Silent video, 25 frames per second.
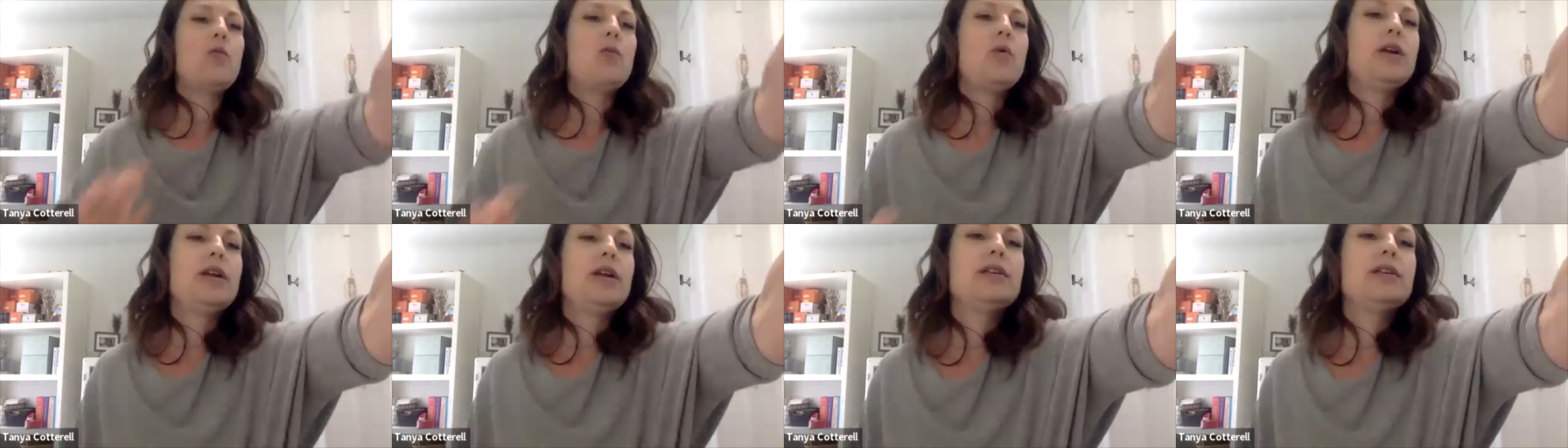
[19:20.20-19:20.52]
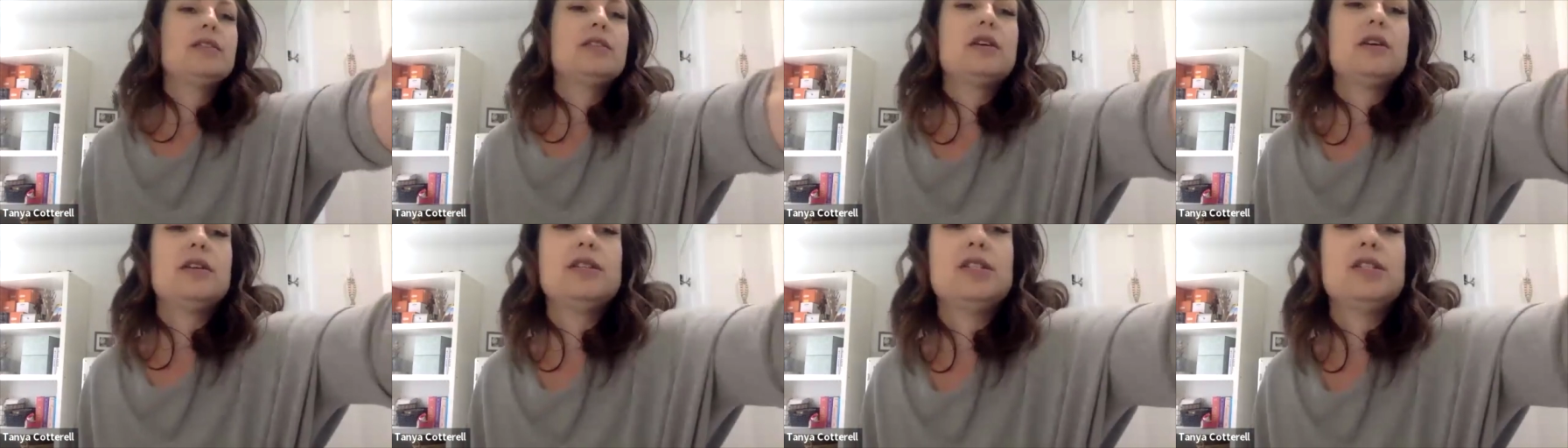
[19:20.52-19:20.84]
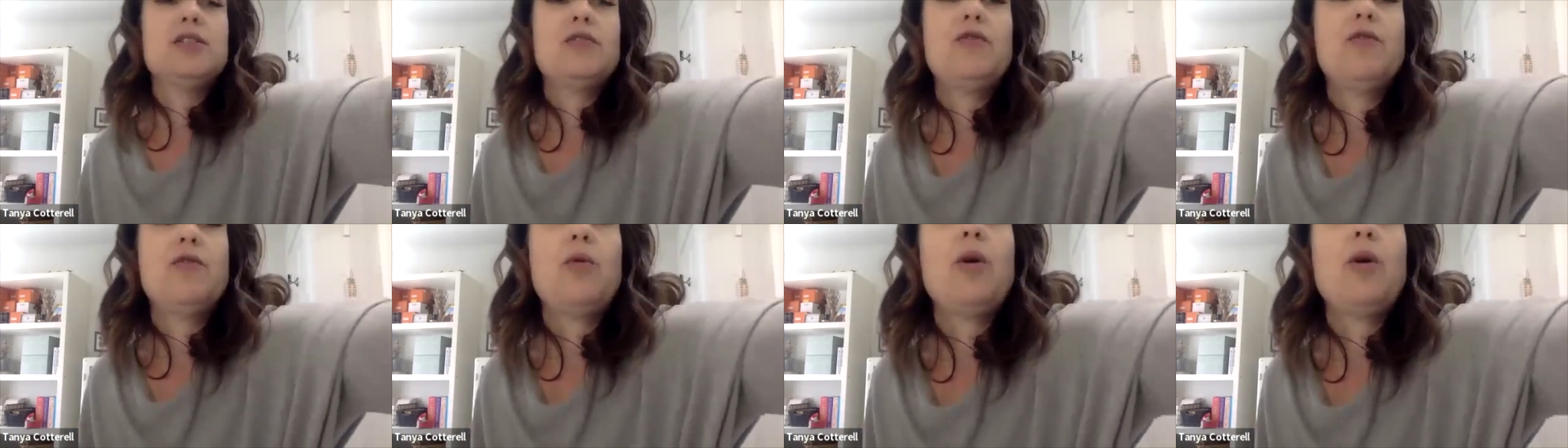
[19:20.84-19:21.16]
what it
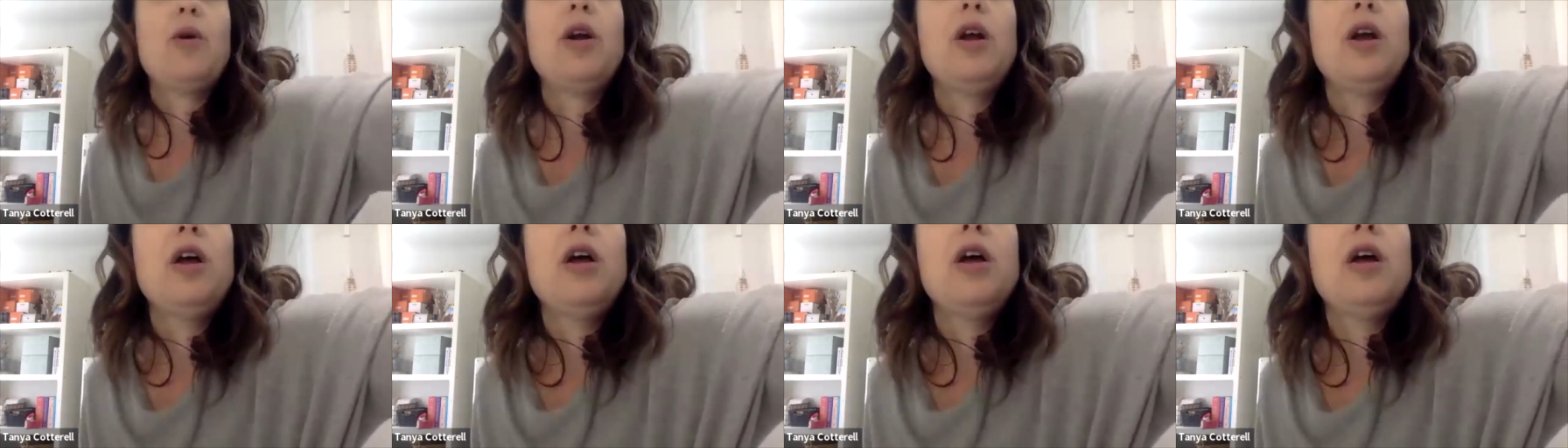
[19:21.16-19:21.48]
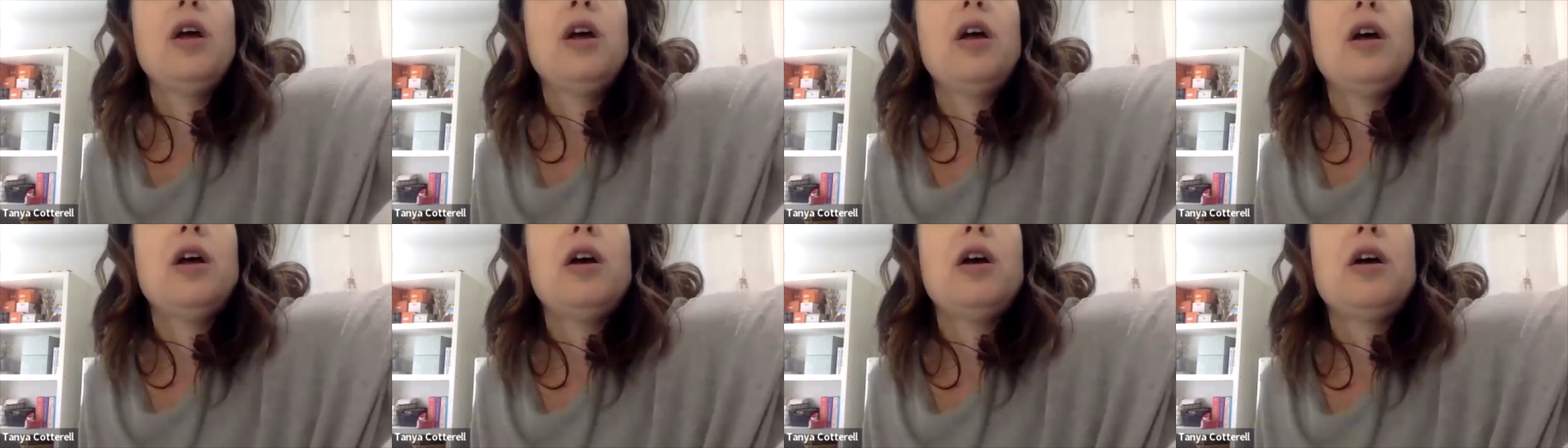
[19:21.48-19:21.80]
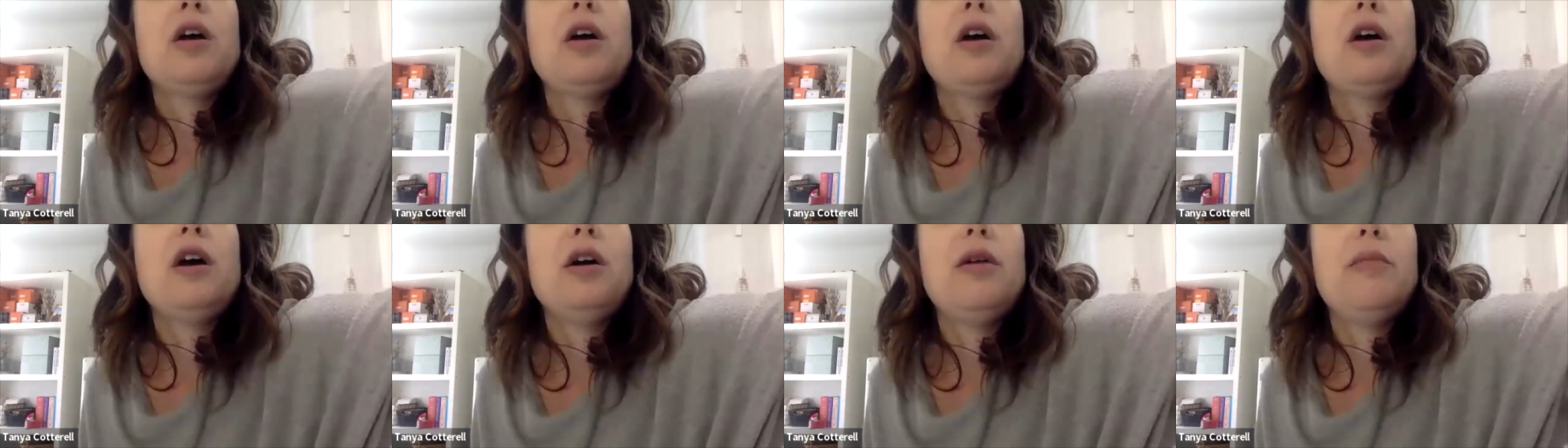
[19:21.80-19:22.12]
does for
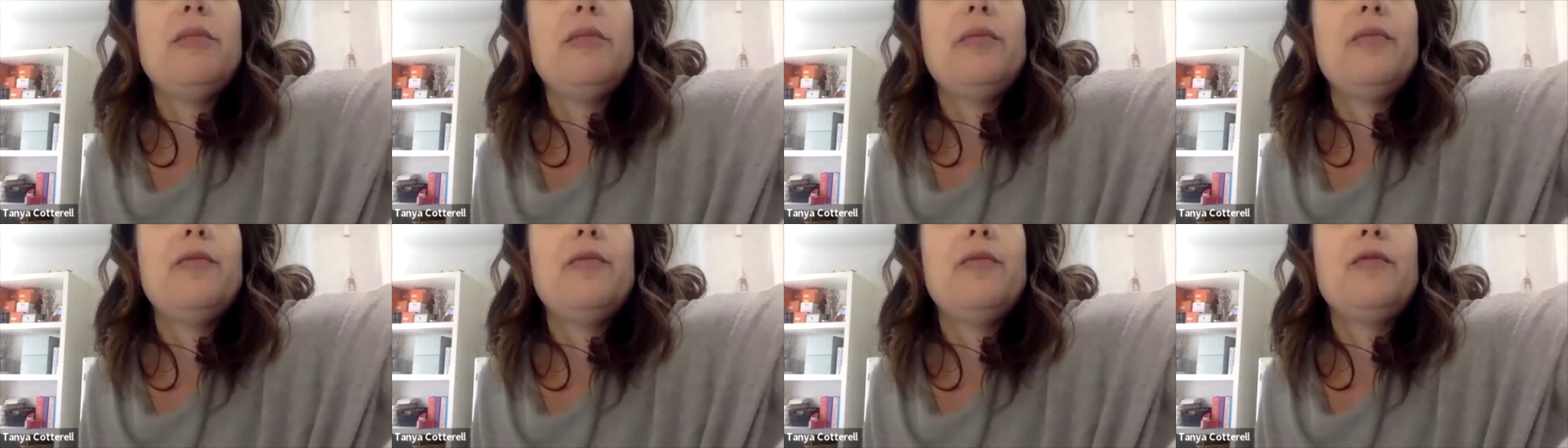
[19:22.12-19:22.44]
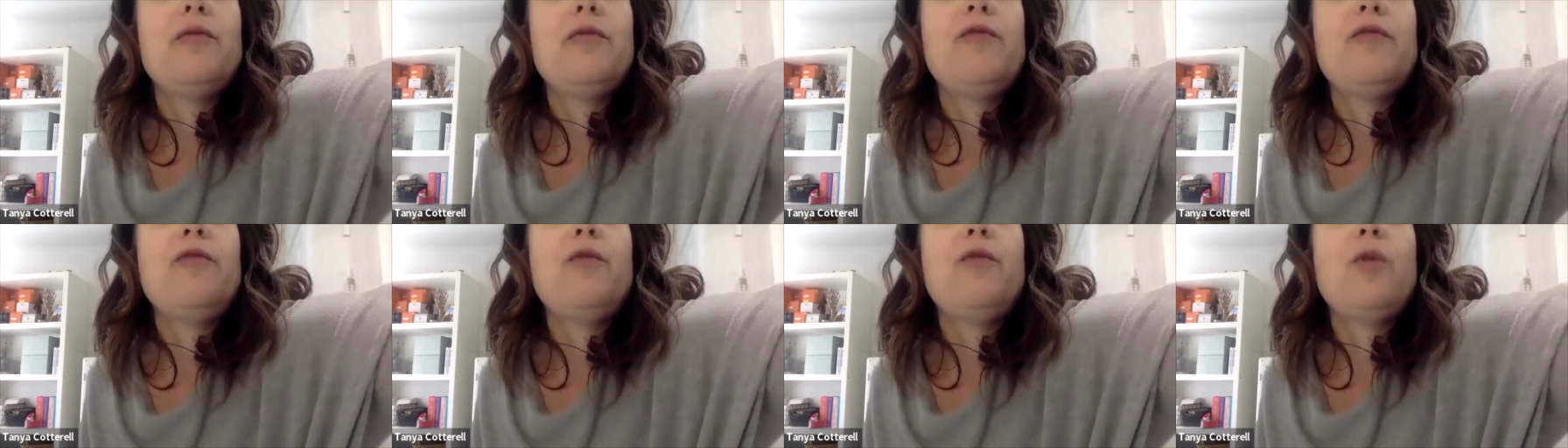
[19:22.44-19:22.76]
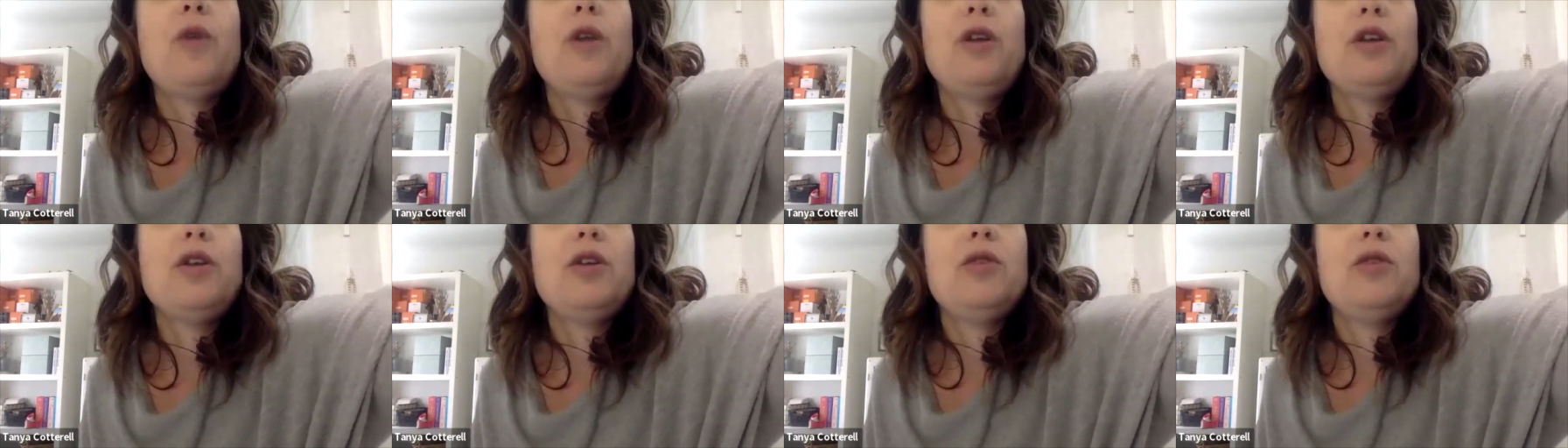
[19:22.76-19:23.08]

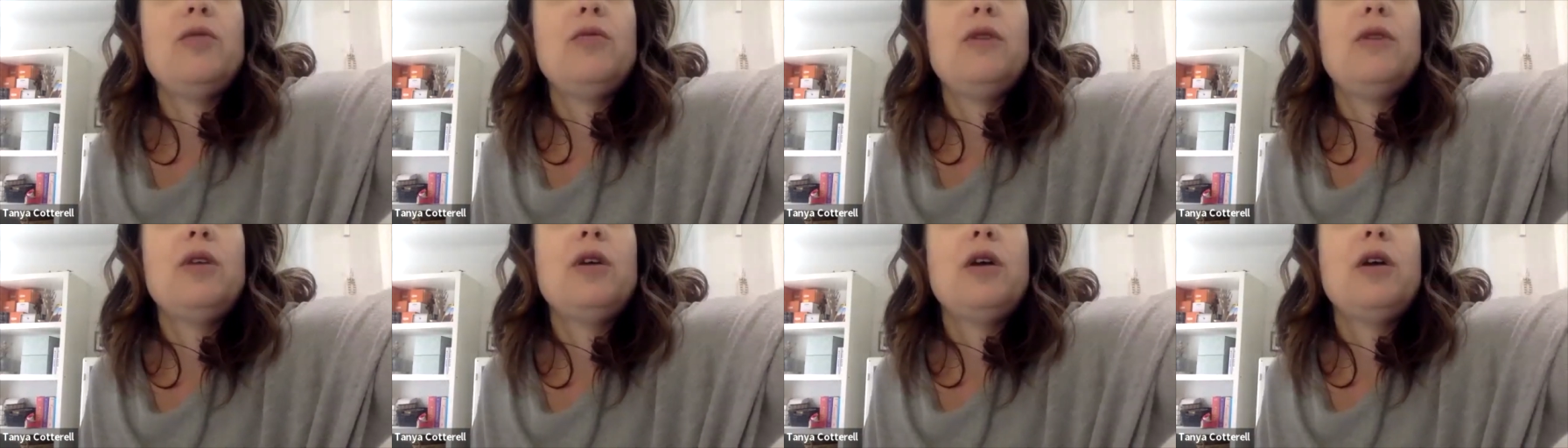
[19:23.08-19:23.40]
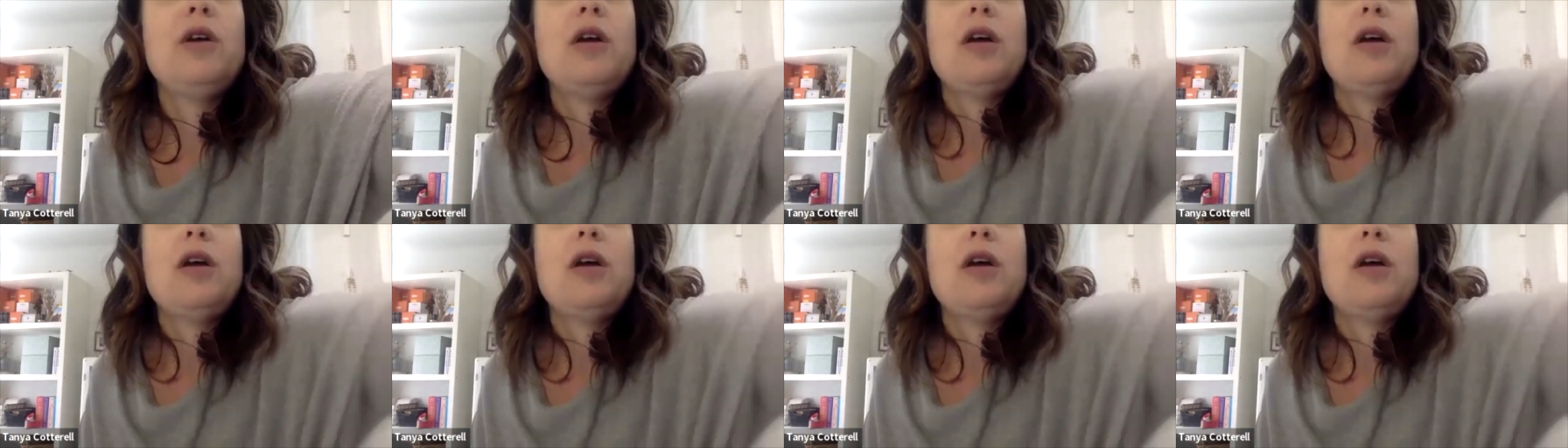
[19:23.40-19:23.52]
you,